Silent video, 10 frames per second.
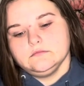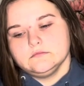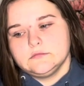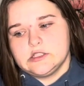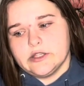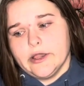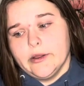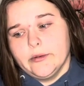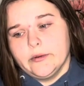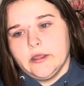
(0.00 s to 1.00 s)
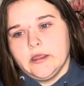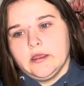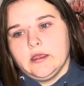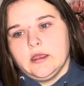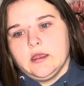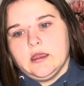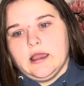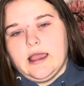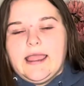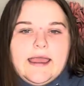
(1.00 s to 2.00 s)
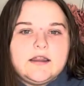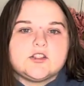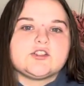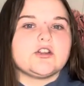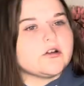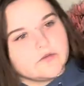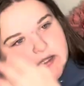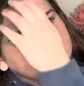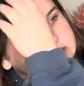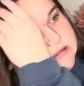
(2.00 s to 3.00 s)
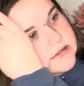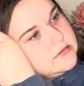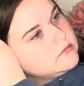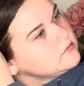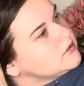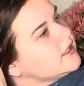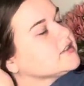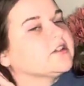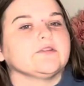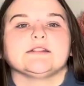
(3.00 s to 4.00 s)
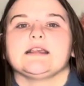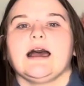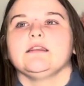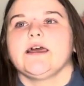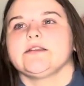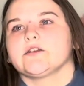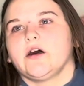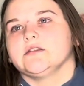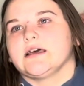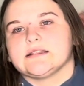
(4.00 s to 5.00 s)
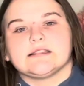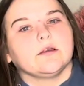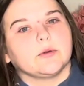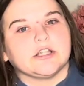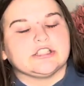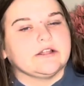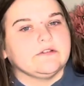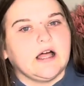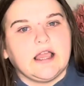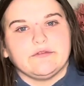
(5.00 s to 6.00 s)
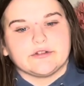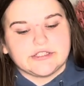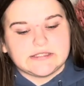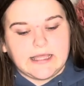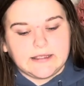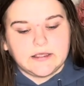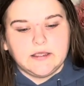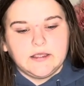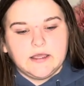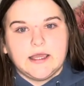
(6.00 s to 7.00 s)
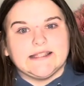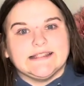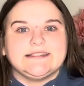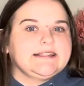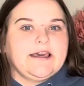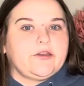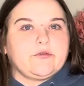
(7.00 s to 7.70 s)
So I had not a service, I like to call it like a celebration of life, or just like a get together.